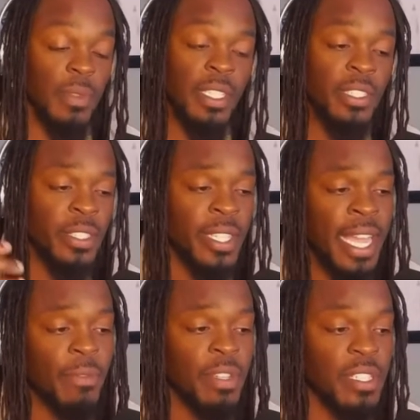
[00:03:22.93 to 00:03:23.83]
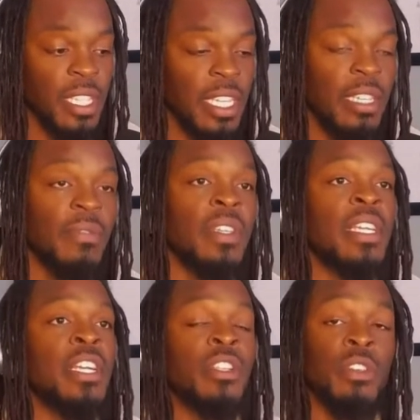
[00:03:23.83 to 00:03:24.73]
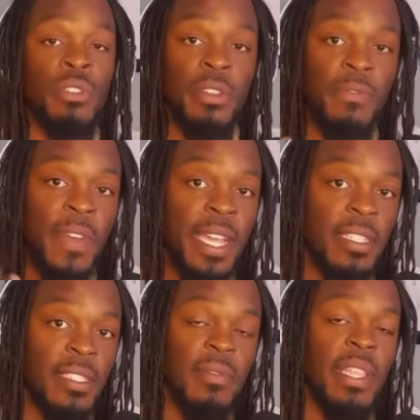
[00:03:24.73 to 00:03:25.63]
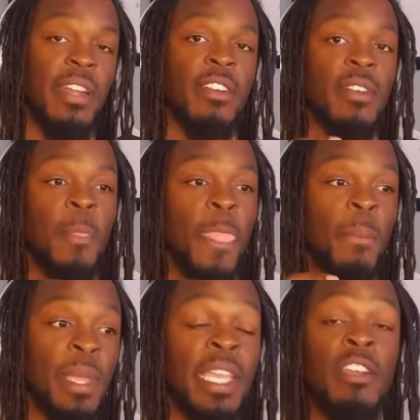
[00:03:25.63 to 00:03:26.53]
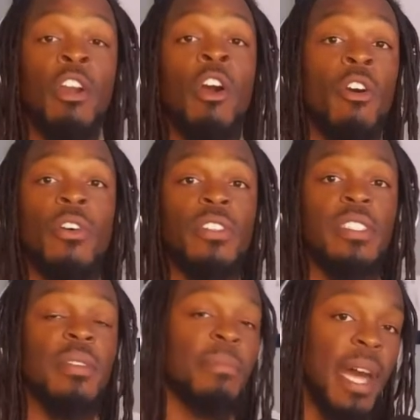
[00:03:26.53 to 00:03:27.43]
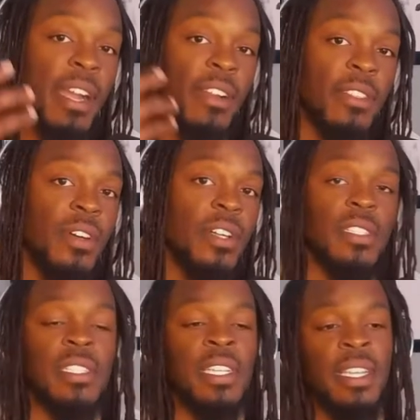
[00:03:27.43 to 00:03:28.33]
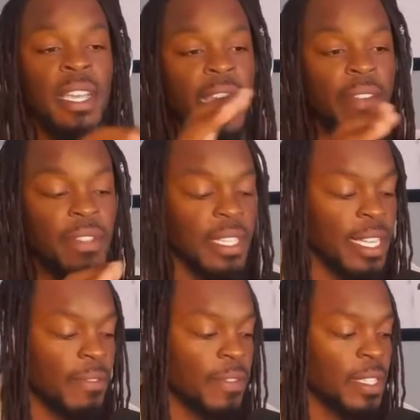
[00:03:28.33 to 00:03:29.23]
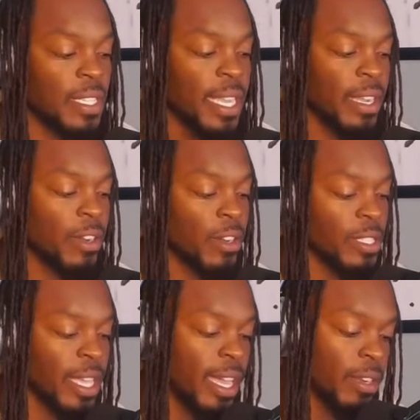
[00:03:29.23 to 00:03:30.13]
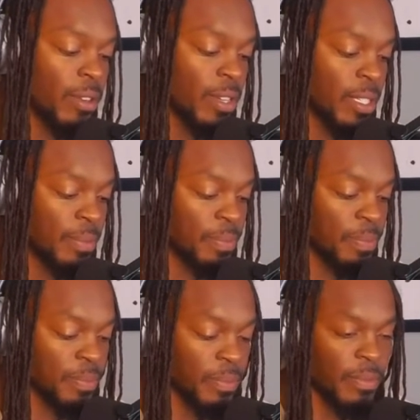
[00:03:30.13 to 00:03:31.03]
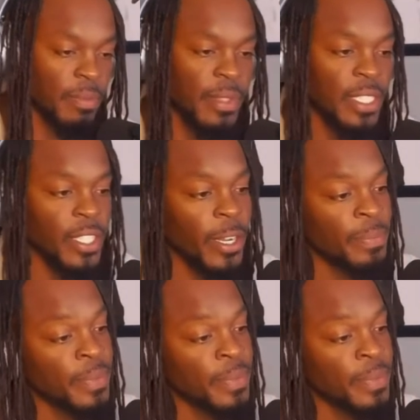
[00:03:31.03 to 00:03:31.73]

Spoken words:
to now receive those effects that are being caused by our thoughts and everything that fits in that cause category. So